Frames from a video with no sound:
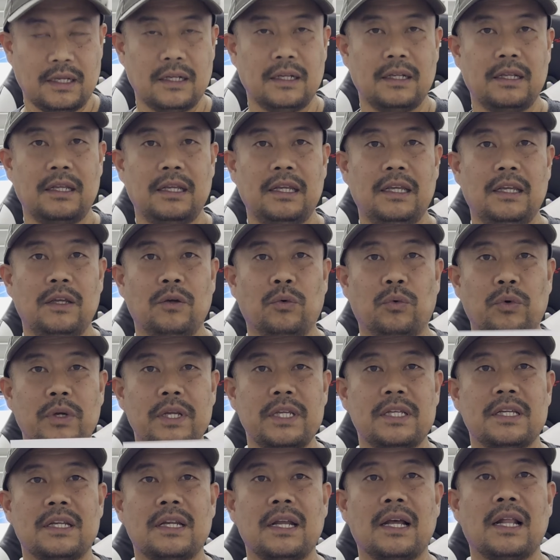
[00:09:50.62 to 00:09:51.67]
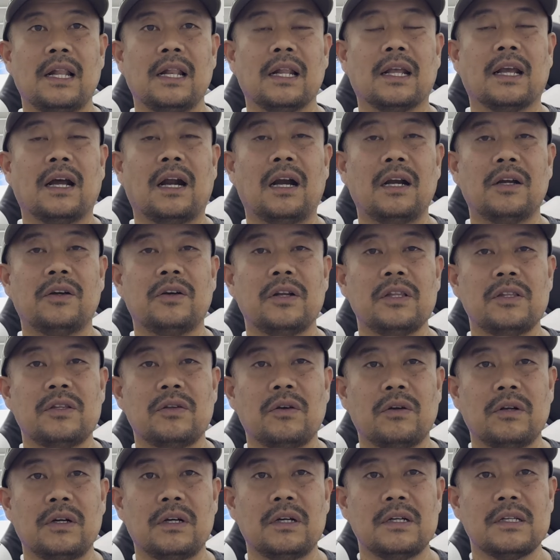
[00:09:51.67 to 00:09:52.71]
the original cartridge
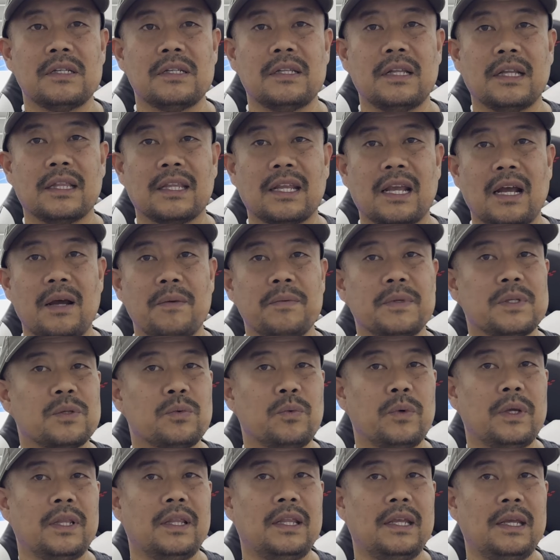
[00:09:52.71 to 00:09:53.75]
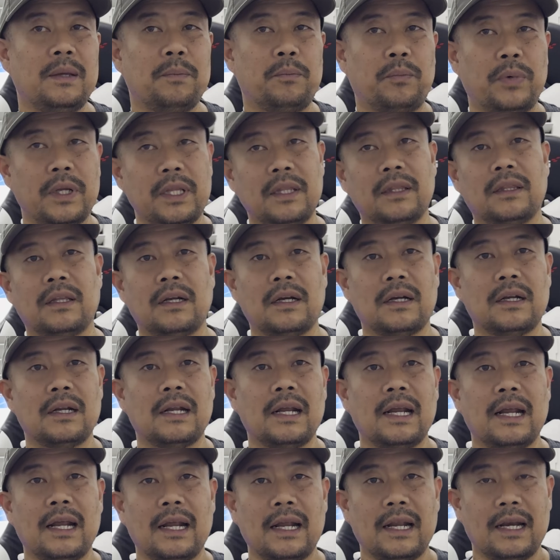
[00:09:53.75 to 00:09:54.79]
toners that comes with the printer.
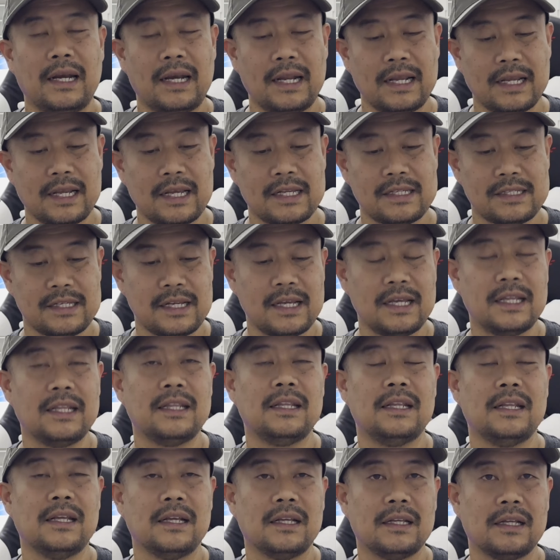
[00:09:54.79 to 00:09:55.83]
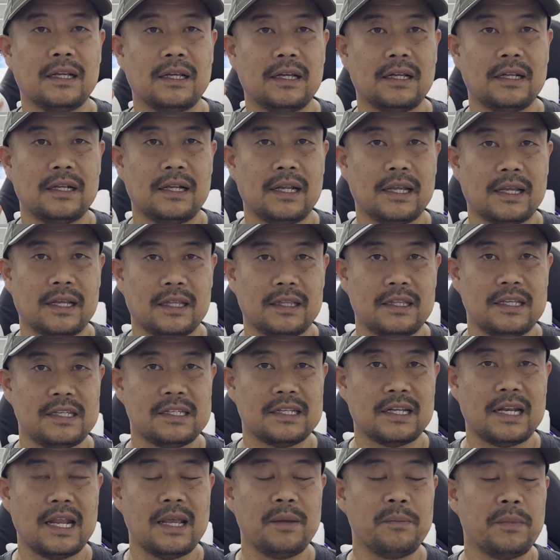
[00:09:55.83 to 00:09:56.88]
Like I said, like a
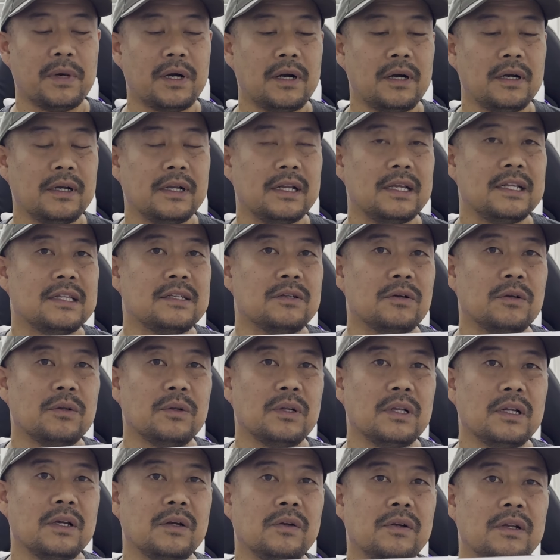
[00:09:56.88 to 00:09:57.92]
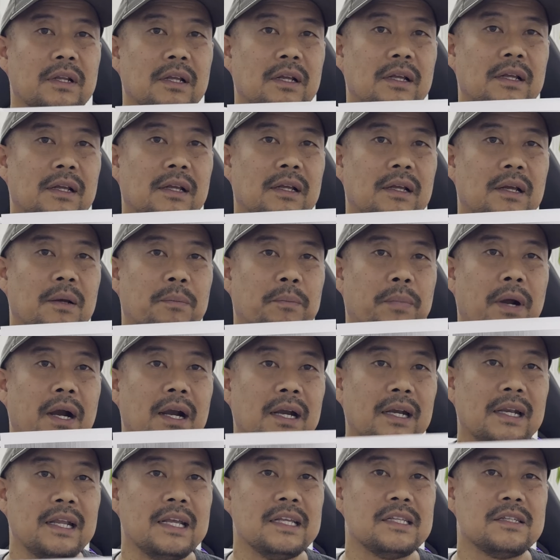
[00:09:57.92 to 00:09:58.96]
disclaimer, it's on
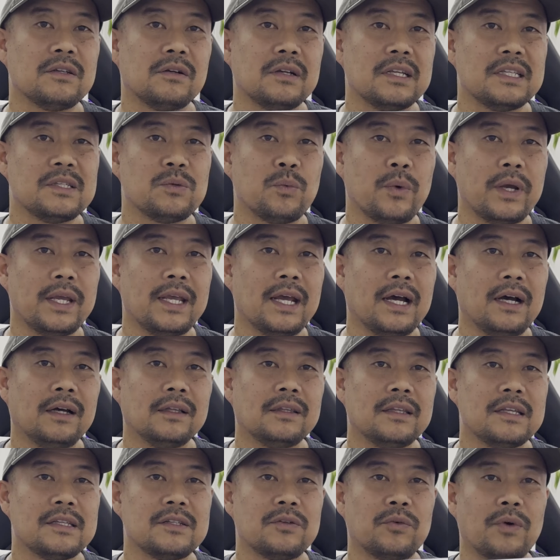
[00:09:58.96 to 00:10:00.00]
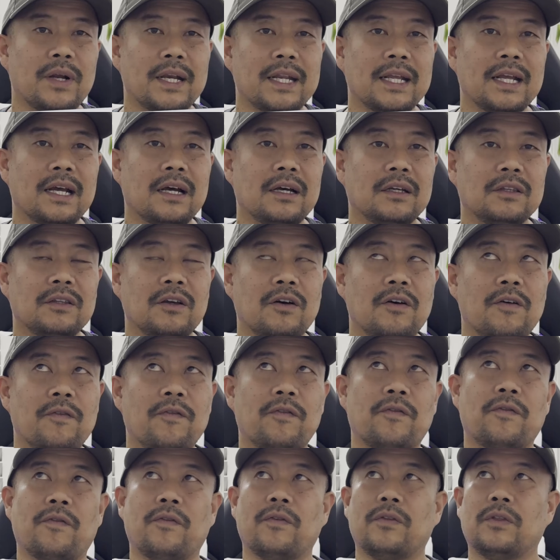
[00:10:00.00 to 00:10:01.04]
apparently it's on its way out. It's running out of
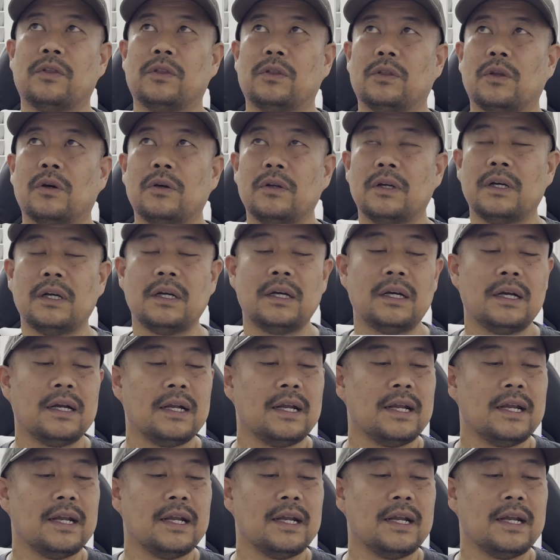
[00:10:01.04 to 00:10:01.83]
toner,